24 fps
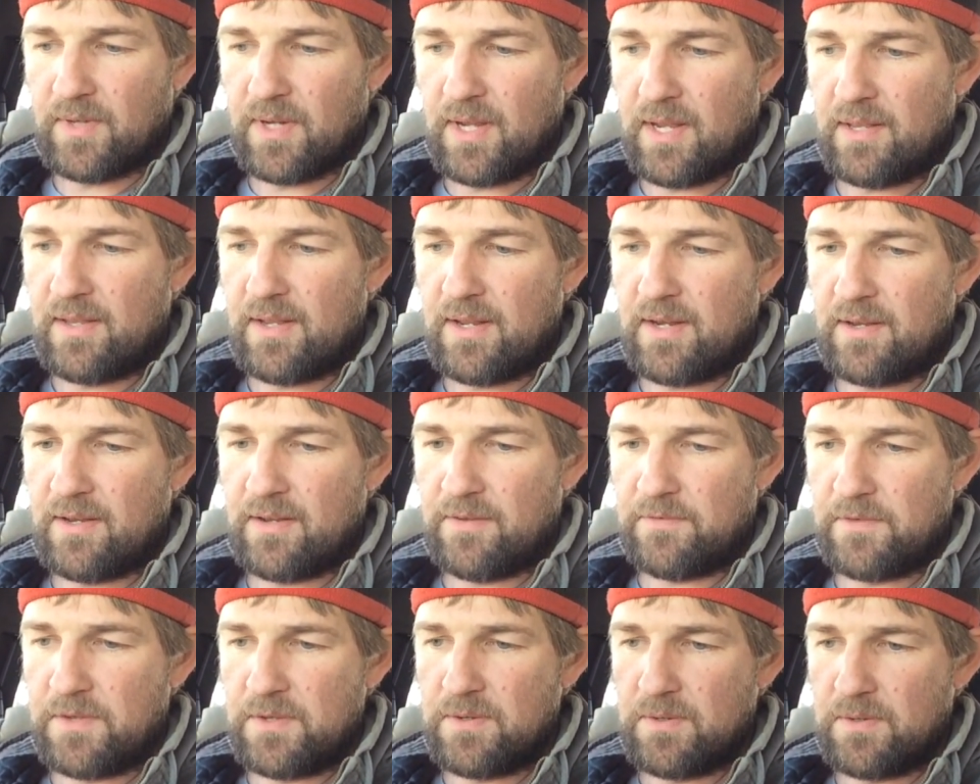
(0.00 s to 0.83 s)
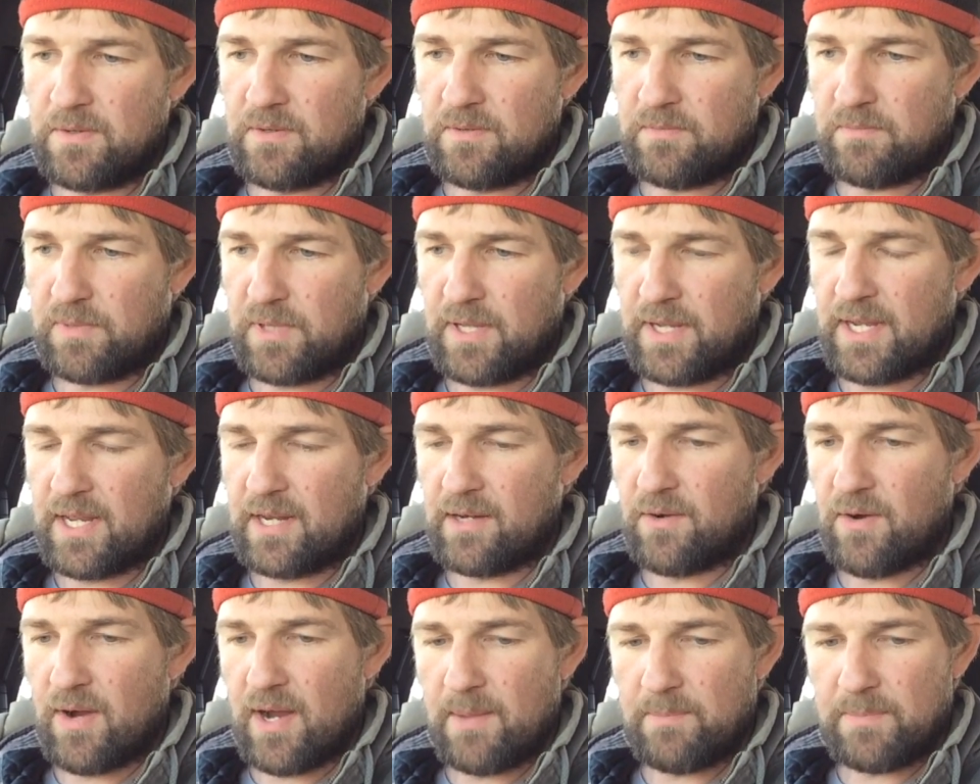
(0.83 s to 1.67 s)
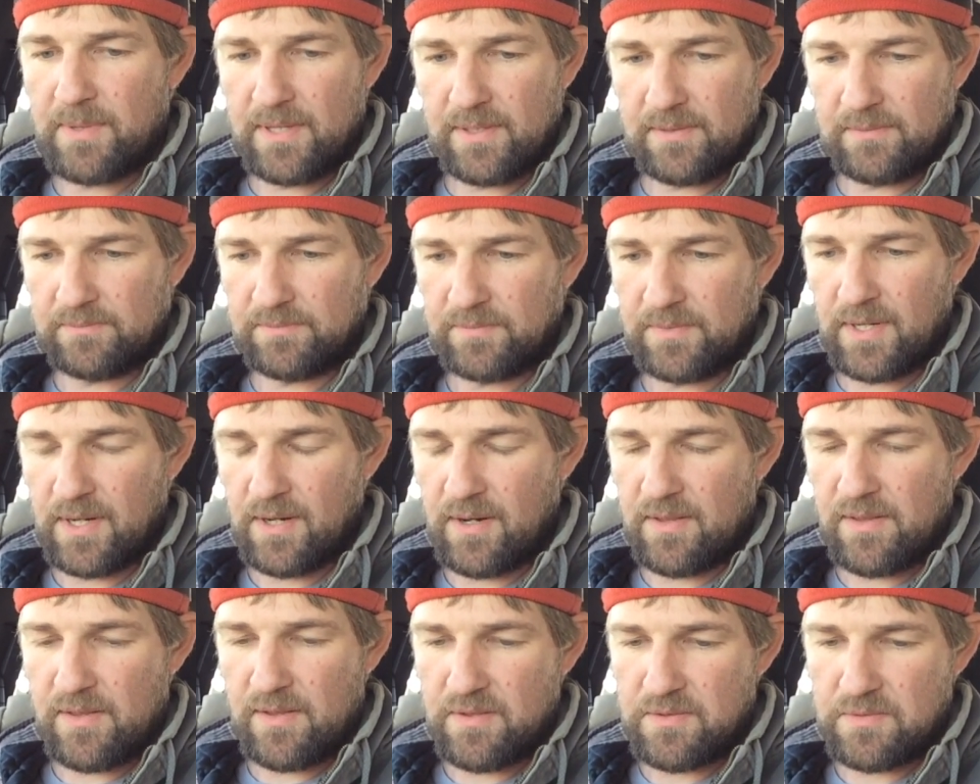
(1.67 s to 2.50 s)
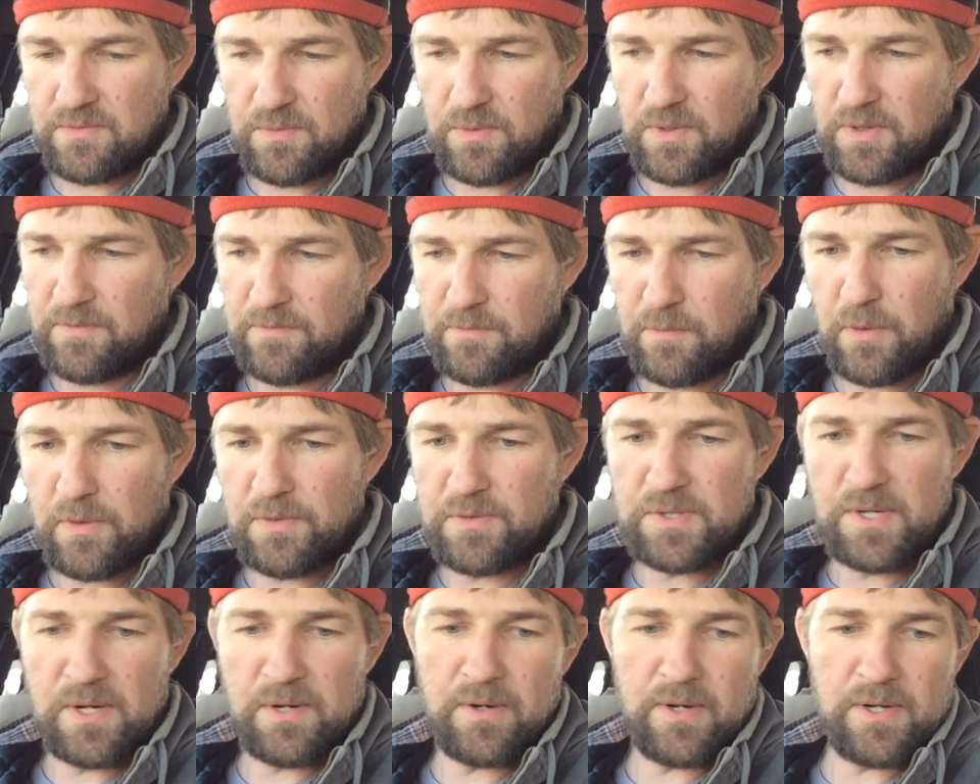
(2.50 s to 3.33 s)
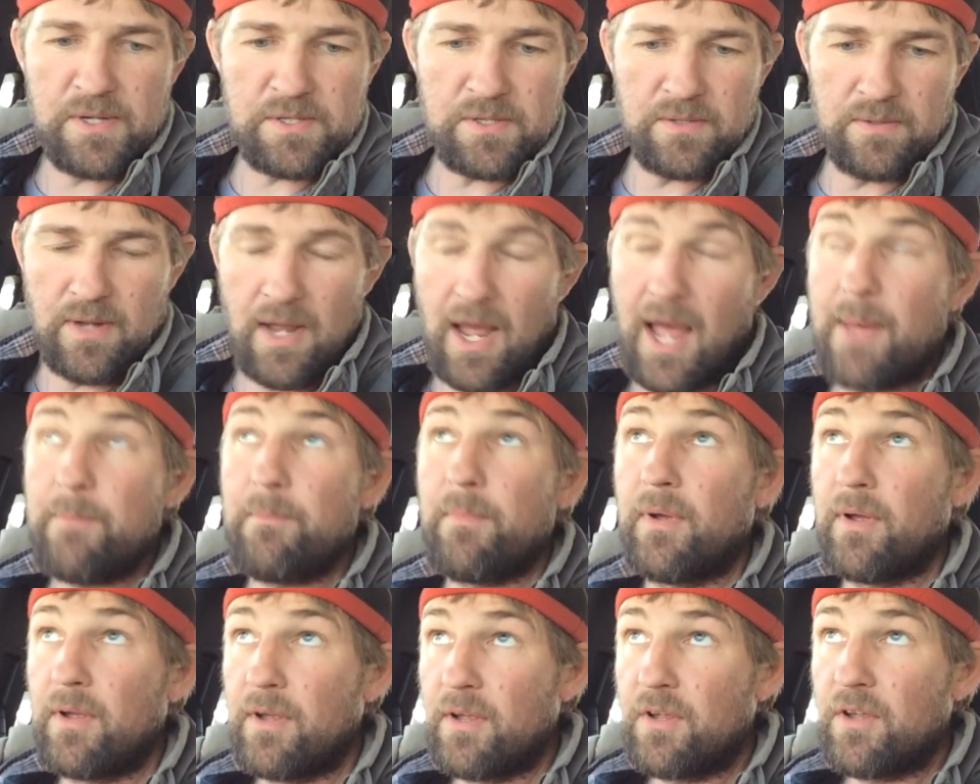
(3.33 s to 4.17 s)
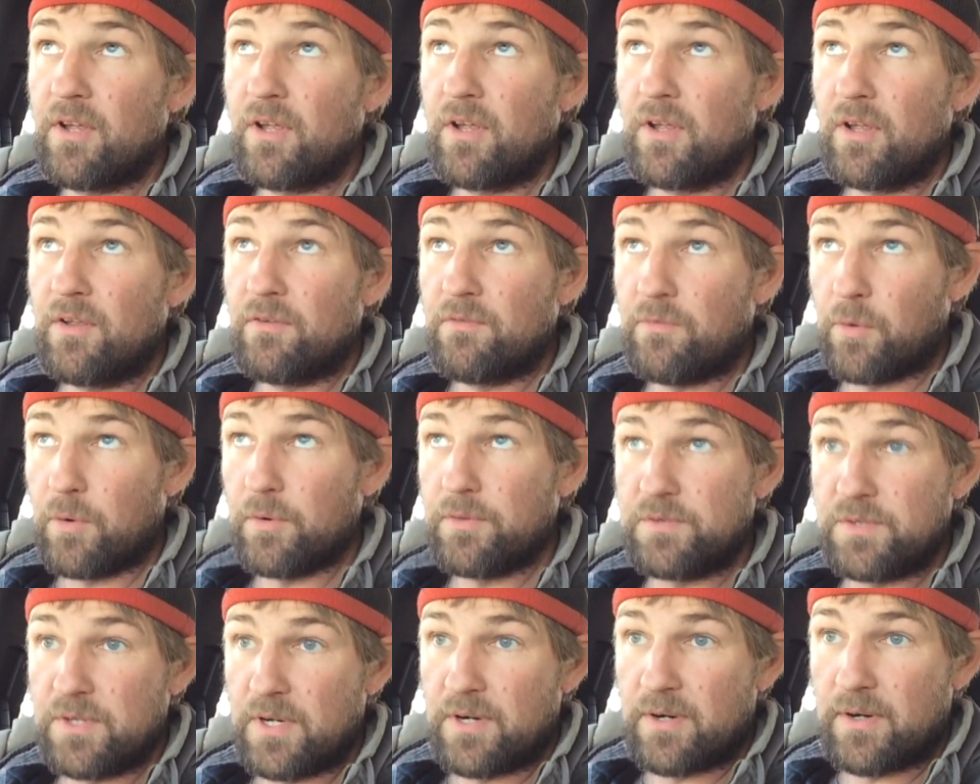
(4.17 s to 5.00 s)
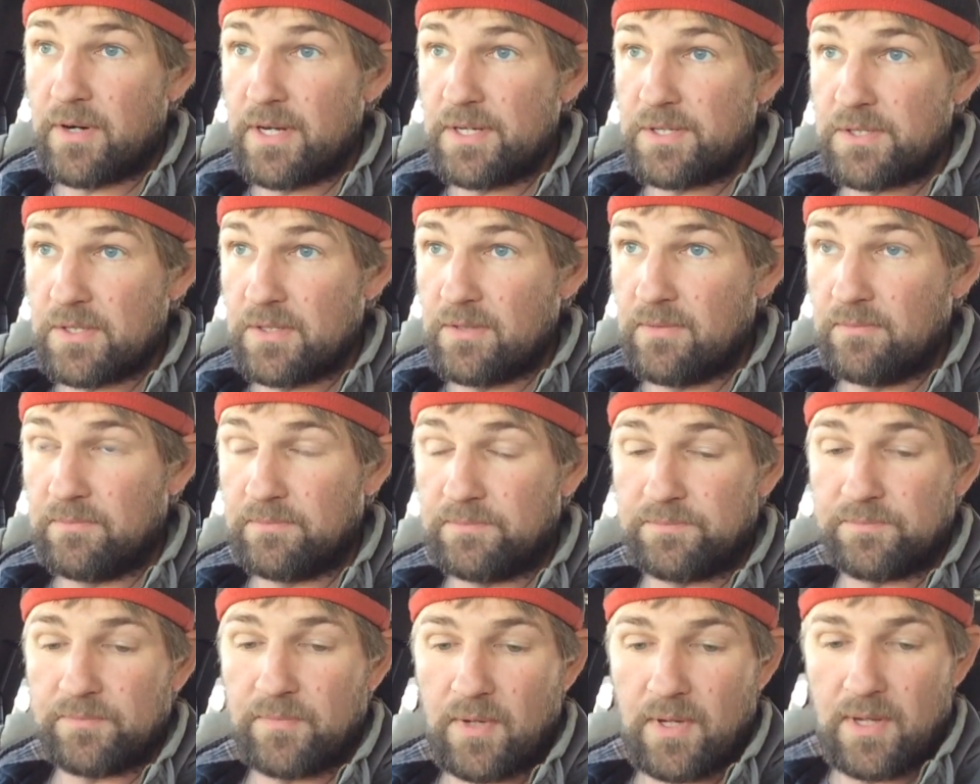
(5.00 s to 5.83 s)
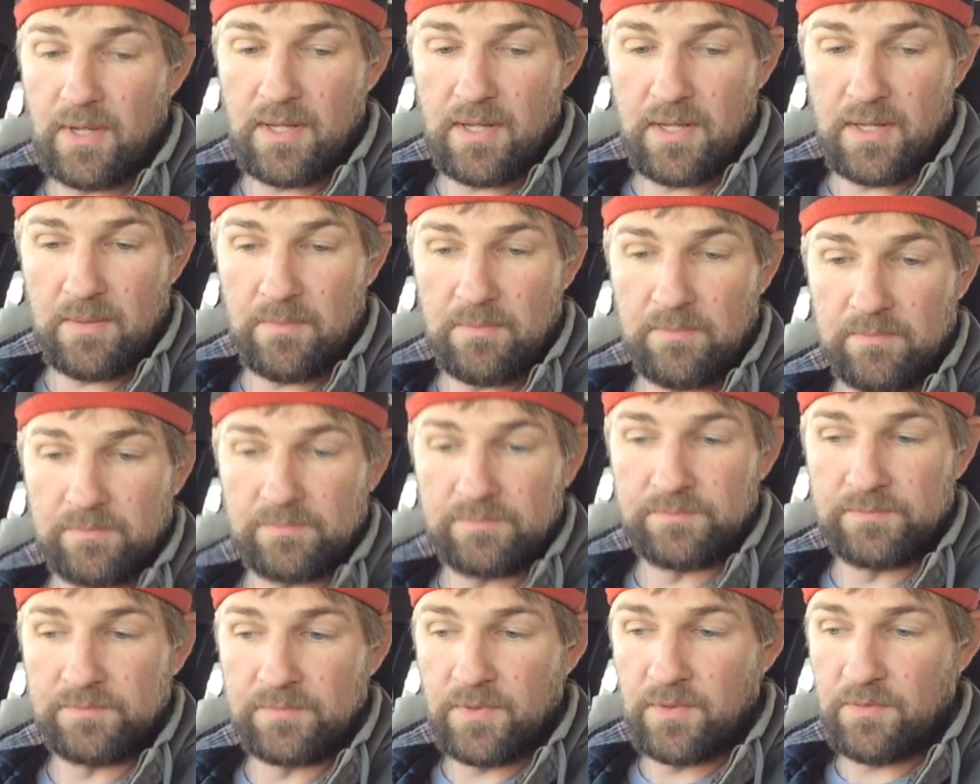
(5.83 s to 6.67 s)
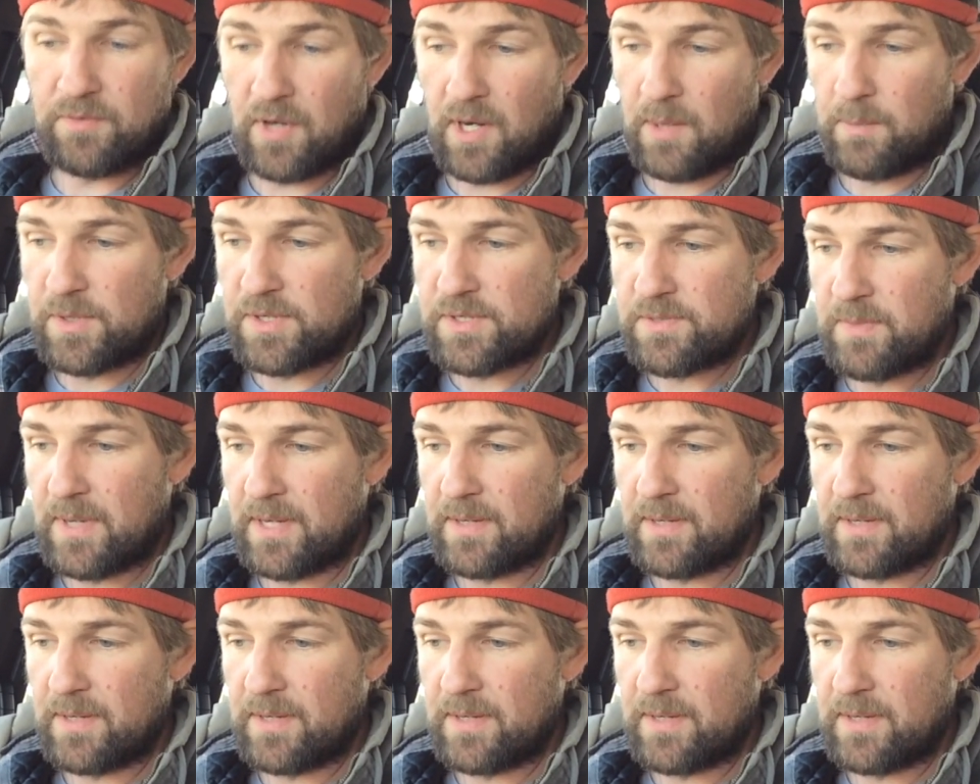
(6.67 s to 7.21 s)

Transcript: And then if you plug in Grandpa, we're fourth generation. I'm fourth generation farmers.